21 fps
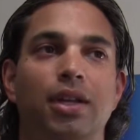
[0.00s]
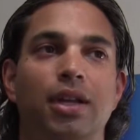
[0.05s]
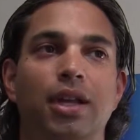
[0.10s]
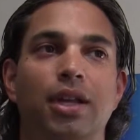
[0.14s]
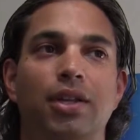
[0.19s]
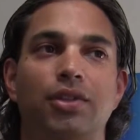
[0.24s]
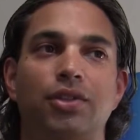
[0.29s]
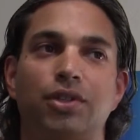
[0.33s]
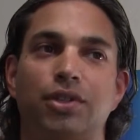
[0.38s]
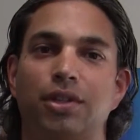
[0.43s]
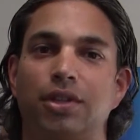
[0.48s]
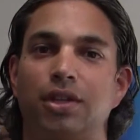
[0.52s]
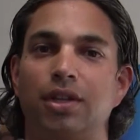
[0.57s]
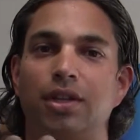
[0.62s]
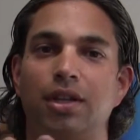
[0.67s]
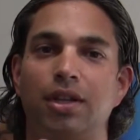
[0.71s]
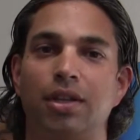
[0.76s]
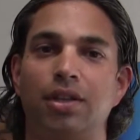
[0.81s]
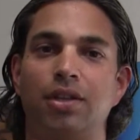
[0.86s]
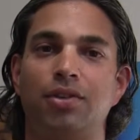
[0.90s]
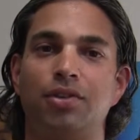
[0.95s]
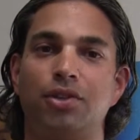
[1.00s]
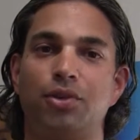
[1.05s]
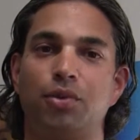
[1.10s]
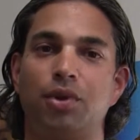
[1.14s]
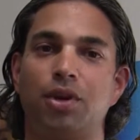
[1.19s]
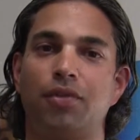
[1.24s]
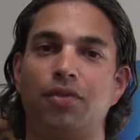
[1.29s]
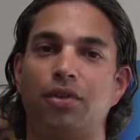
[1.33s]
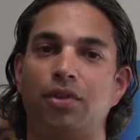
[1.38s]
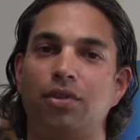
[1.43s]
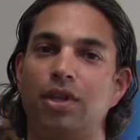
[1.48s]
There's this
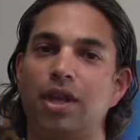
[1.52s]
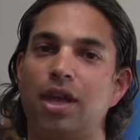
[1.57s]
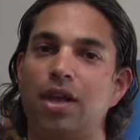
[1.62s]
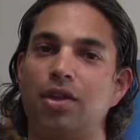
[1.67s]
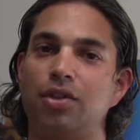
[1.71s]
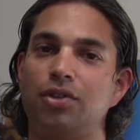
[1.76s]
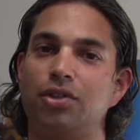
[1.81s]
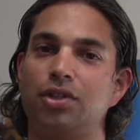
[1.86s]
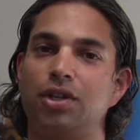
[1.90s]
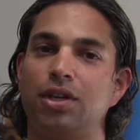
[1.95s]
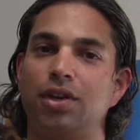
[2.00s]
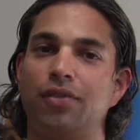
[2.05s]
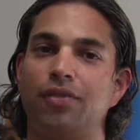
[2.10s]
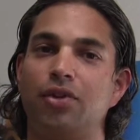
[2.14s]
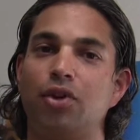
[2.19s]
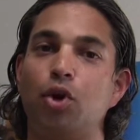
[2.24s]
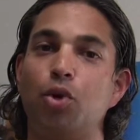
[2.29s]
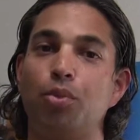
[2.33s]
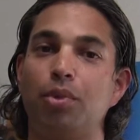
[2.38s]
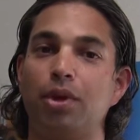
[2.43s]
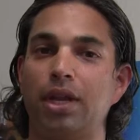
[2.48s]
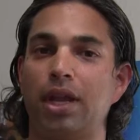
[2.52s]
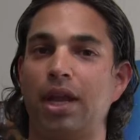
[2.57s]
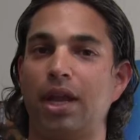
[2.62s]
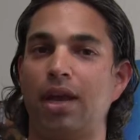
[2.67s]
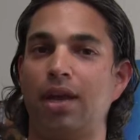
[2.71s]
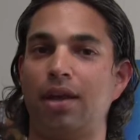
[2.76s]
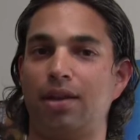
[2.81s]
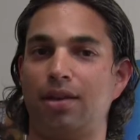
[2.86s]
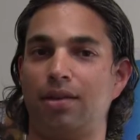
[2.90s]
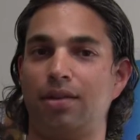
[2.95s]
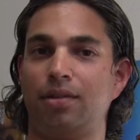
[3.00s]
wonderful analogy of an open
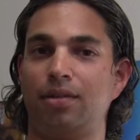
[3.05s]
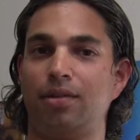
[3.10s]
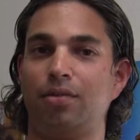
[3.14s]
hand.